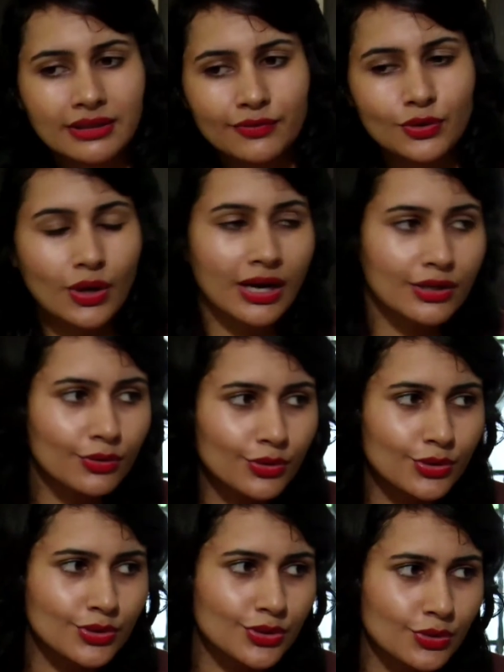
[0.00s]
If you can't go
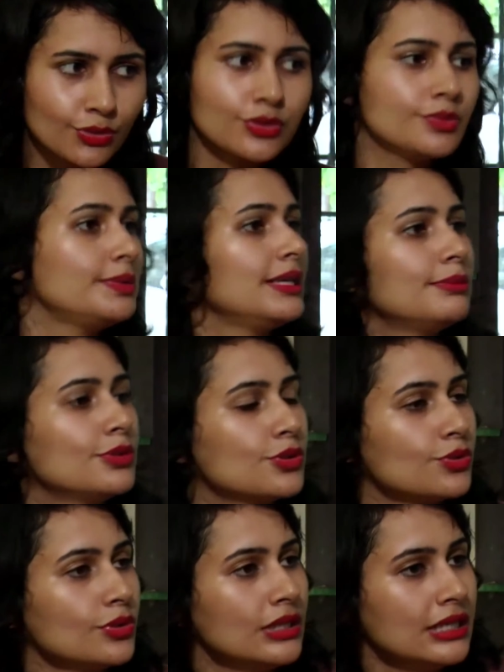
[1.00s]
to school to be able
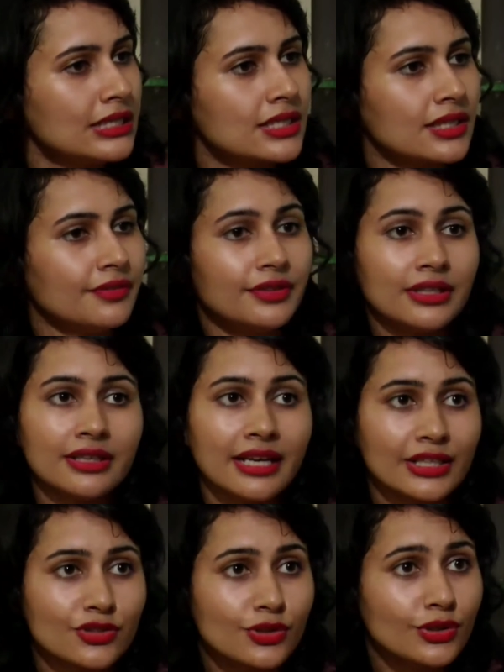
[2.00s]
to deliver a
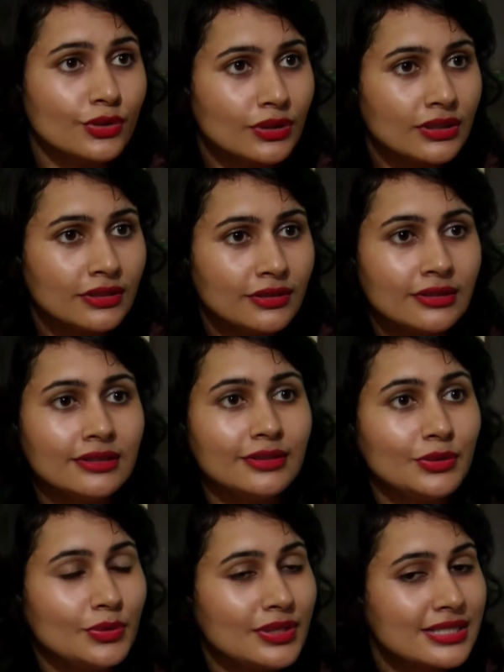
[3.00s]
lecture, you can
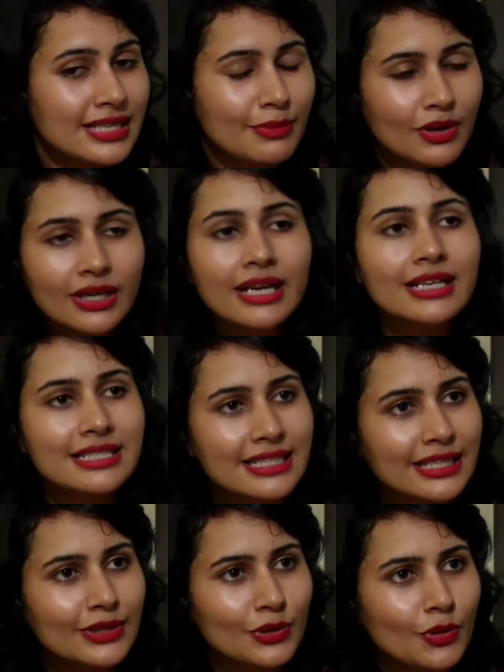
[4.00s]
do the same online,
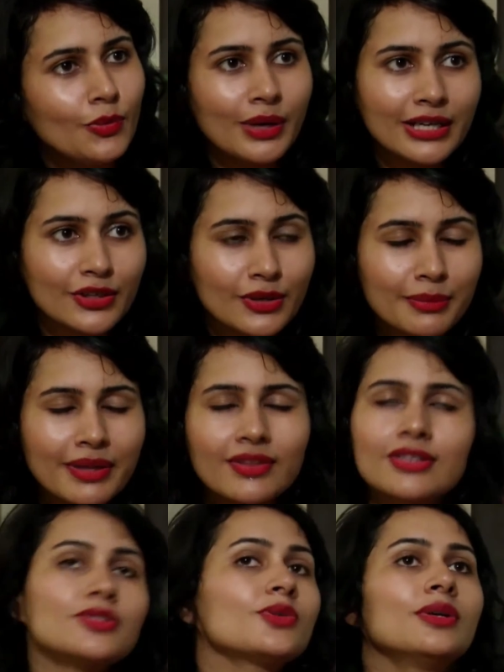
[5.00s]
sitting at home while you're a
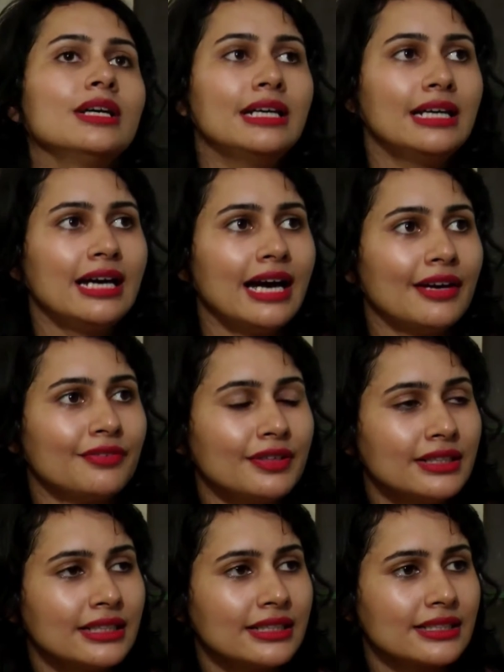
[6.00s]
mother. So I
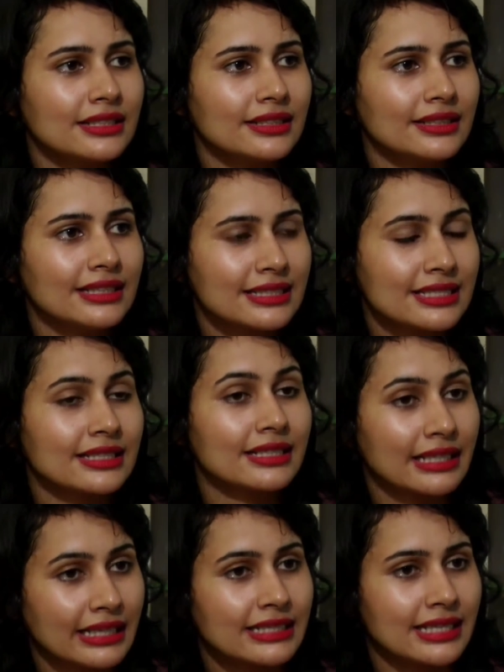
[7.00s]
feel that it's a
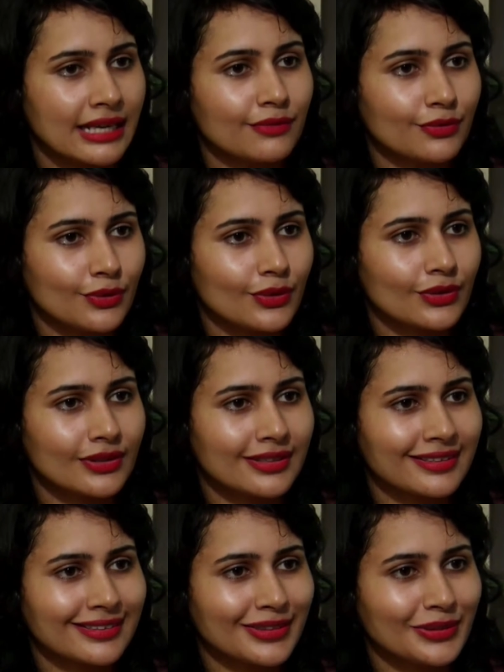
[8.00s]
great time for,
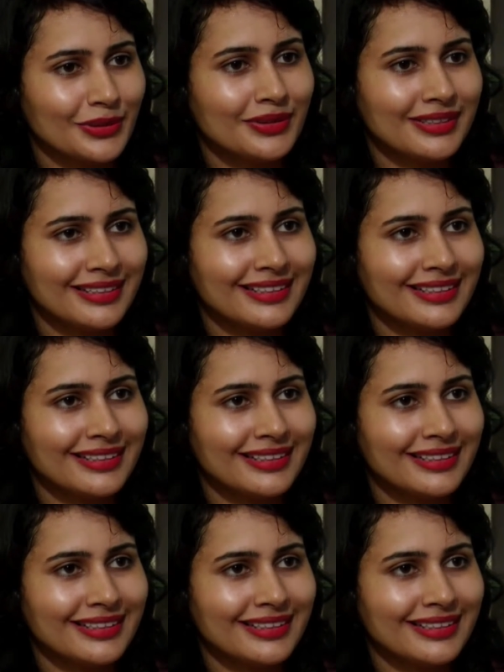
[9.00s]
you know,